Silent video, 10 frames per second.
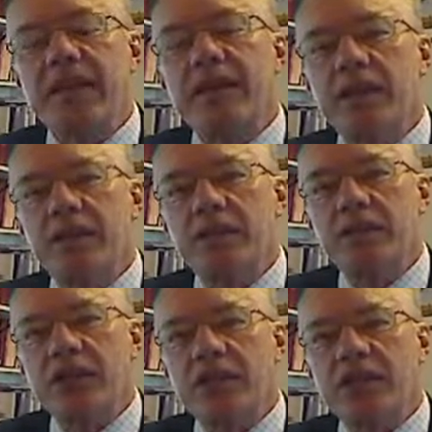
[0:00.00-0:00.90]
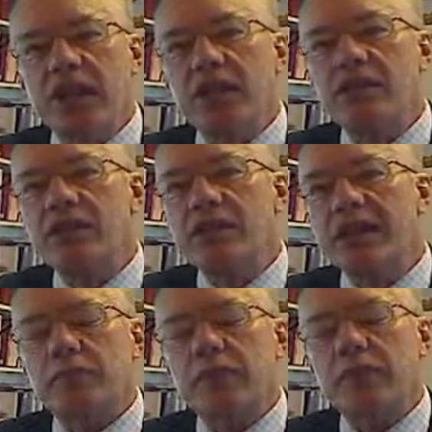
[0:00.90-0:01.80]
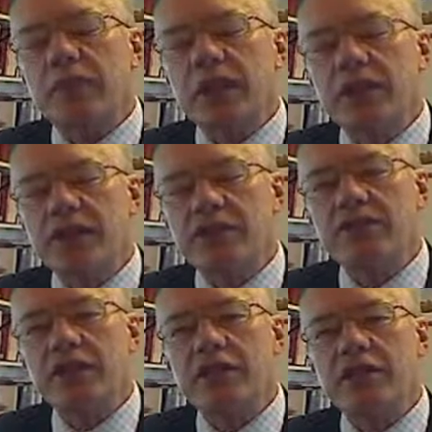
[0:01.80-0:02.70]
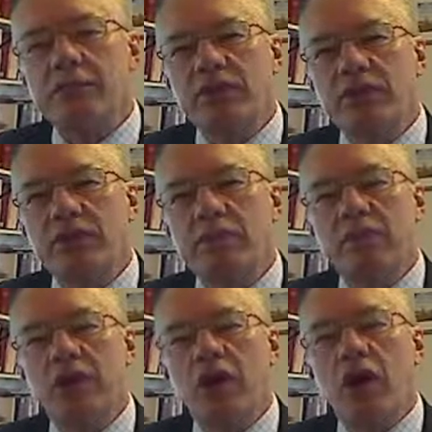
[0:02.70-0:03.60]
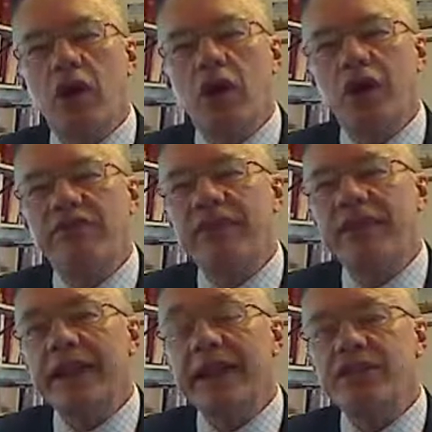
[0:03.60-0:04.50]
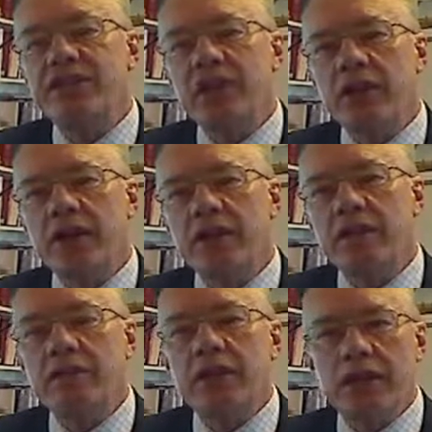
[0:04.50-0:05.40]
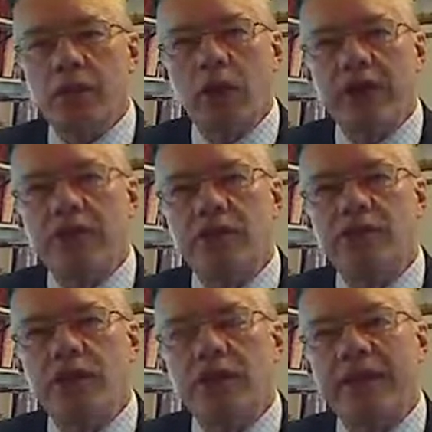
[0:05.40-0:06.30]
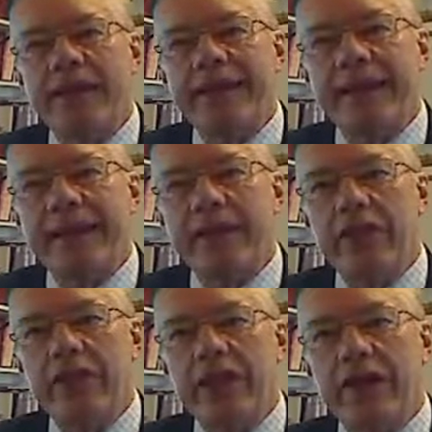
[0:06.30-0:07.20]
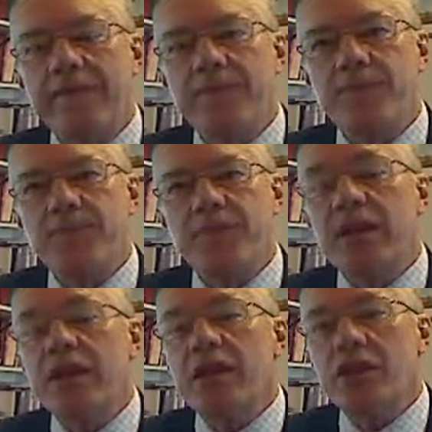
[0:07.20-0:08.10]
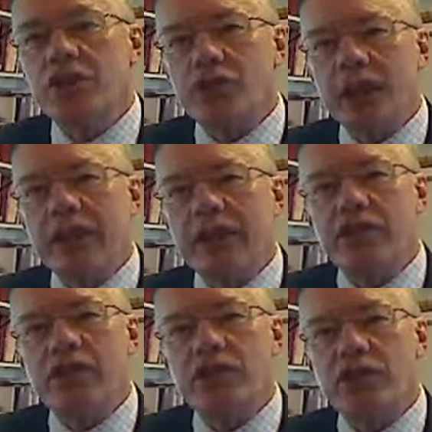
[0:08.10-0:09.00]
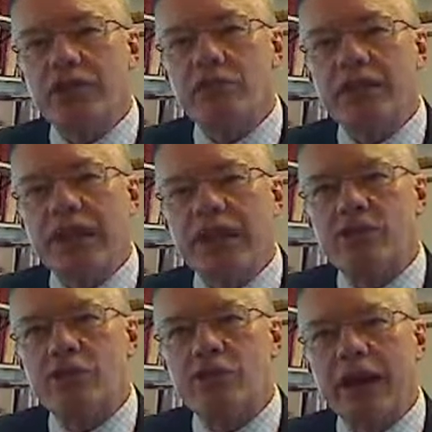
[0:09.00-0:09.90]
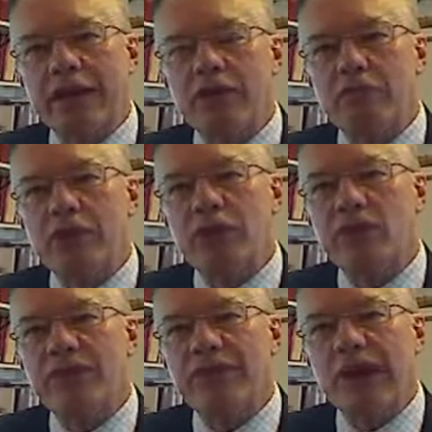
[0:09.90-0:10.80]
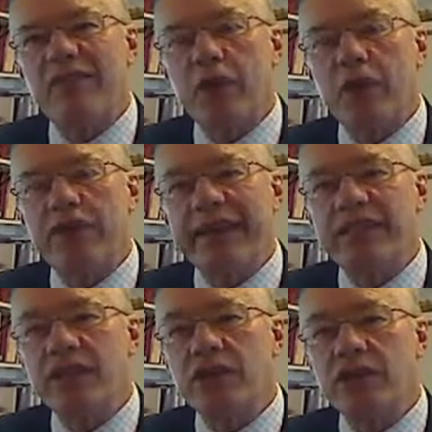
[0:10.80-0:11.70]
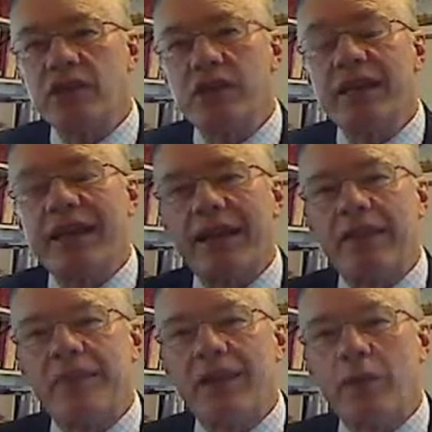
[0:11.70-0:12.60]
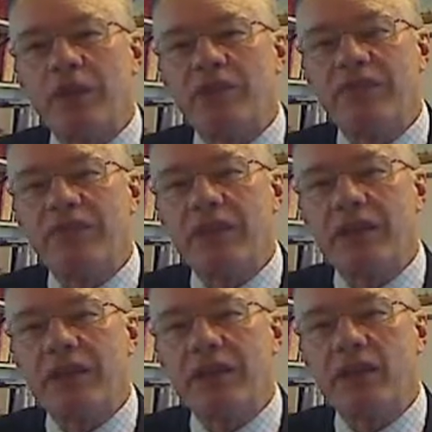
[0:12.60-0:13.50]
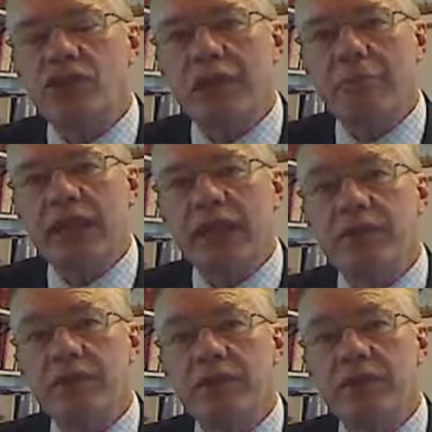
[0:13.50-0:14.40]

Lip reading: In the United States, the letters of transmittal often are signed in the way that you'd sign any other letter. In Australia, that's considered to be a dangerous practice, because if you have both a signature and a valuation figure in the same place,